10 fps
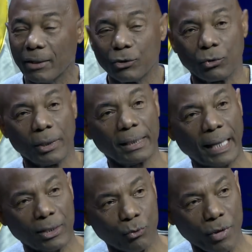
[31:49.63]
so that
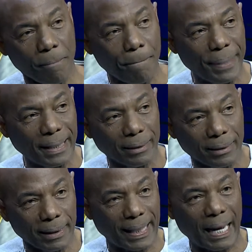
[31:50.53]
as we
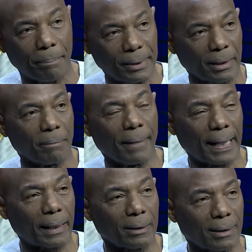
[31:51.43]
build the capital
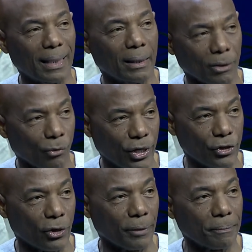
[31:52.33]
markets in the
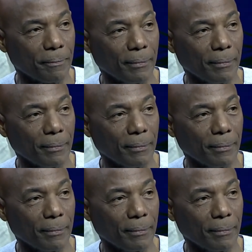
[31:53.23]
region